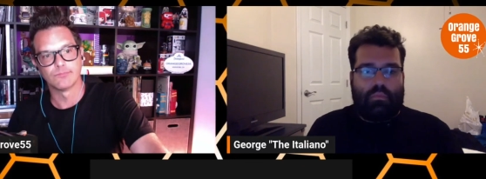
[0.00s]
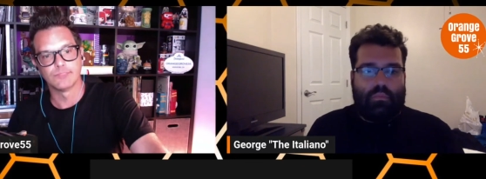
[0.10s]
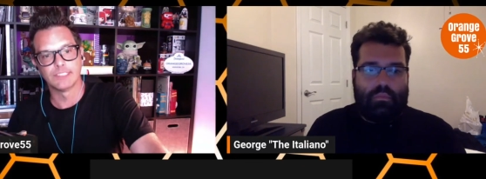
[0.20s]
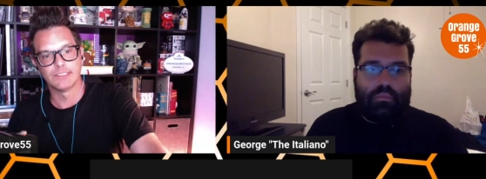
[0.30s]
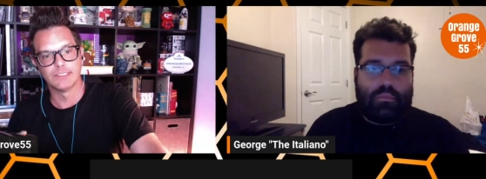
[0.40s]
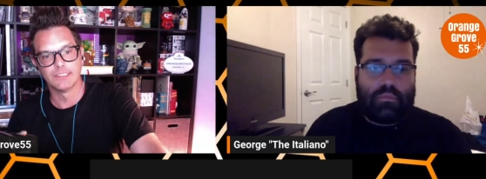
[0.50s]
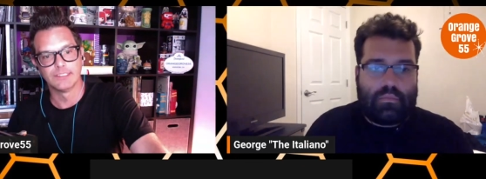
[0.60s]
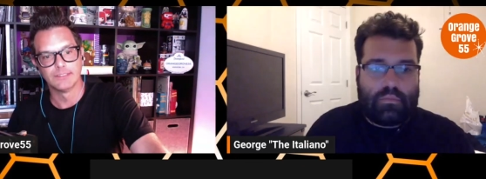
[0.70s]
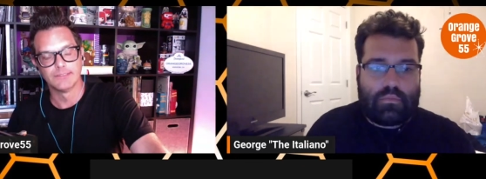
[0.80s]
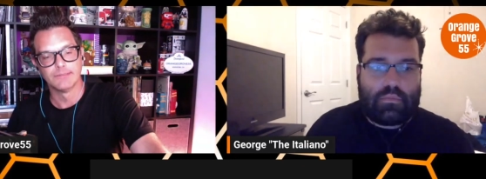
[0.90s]
Speaker 1: Yeah,
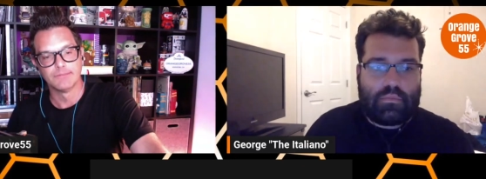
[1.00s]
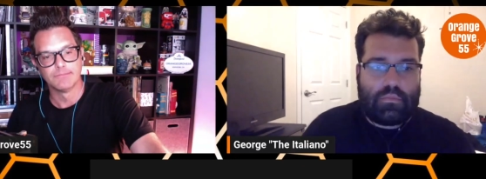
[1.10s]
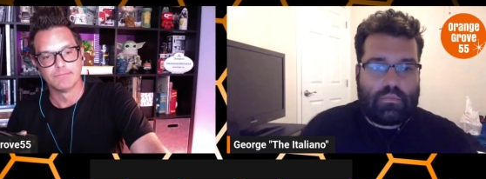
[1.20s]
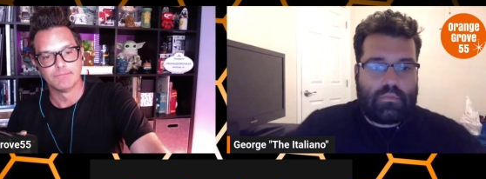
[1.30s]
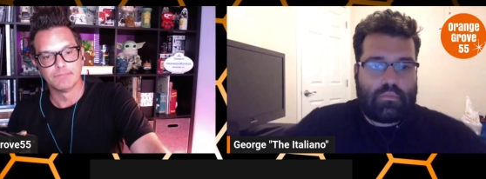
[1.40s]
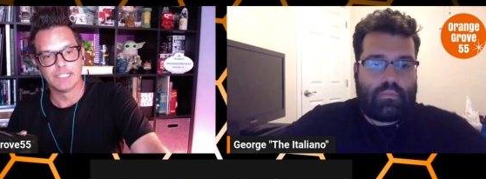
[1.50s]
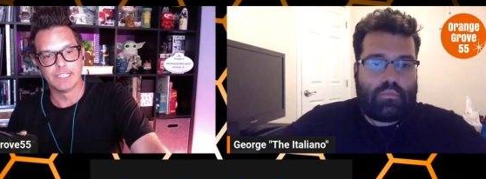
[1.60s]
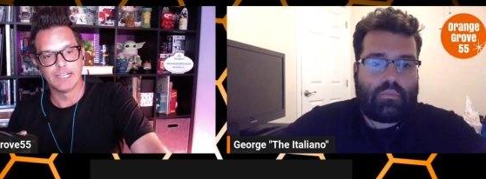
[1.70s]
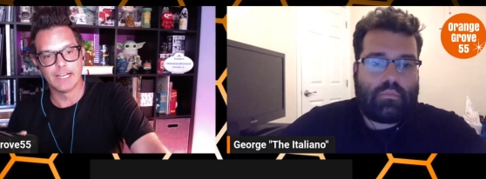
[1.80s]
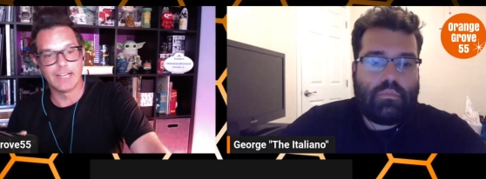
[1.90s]

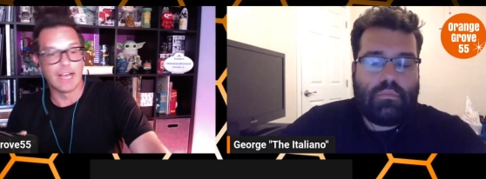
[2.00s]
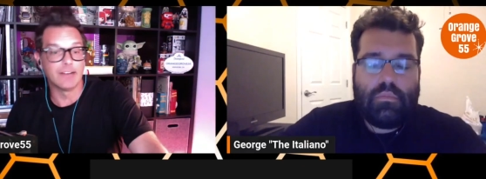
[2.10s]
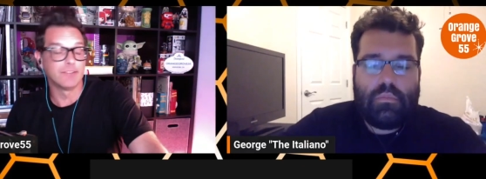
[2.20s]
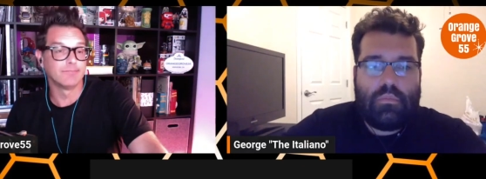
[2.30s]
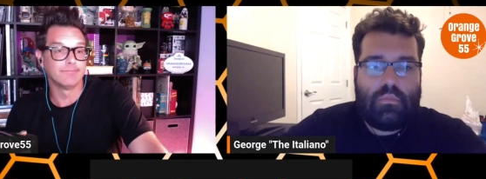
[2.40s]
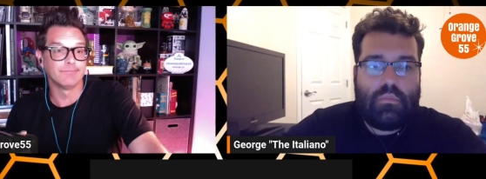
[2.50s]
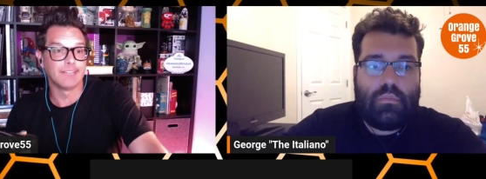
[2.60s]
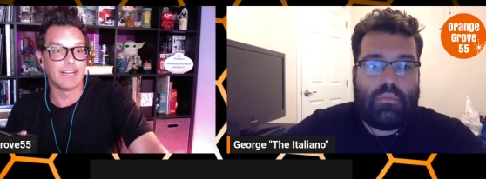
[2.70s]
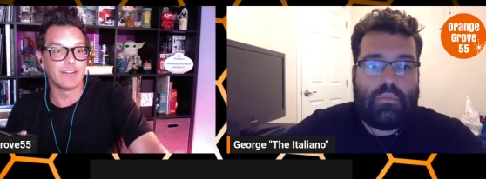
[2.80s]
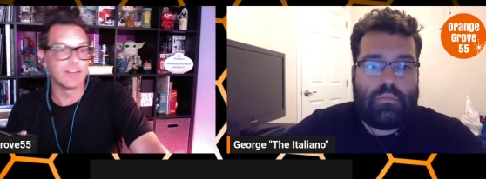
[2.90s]
yeah. I, I don't.
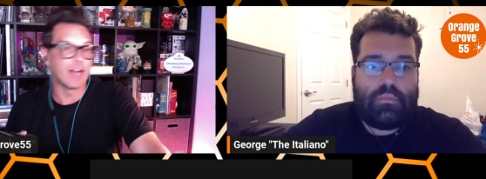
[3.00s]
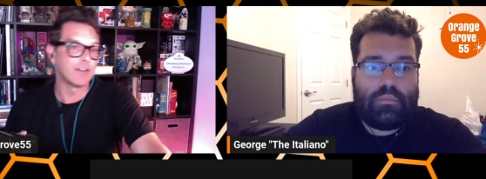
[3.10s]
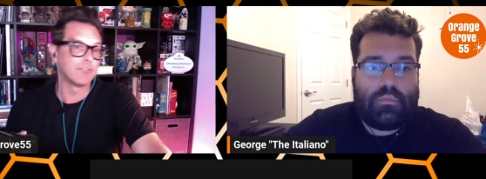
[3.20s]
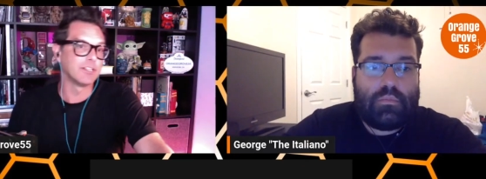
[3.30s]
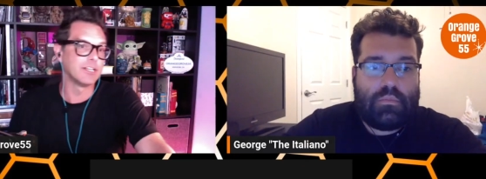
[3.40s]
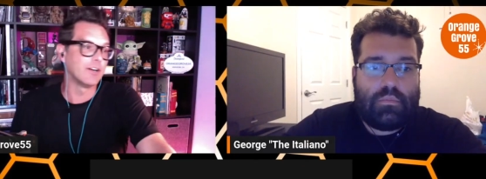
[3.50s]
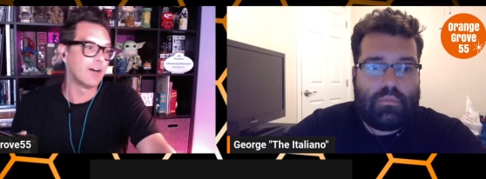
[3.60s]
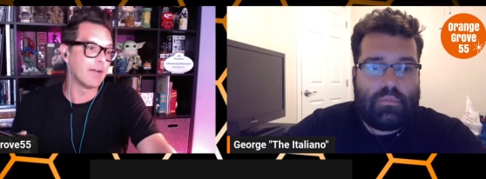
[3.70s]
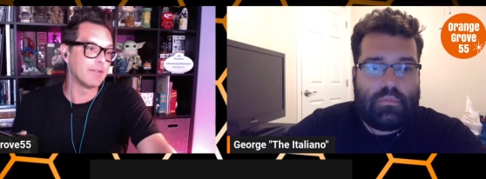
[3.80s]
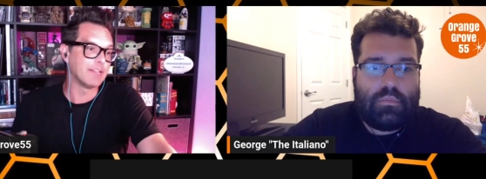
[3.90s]
I don't I don't really know. I mean,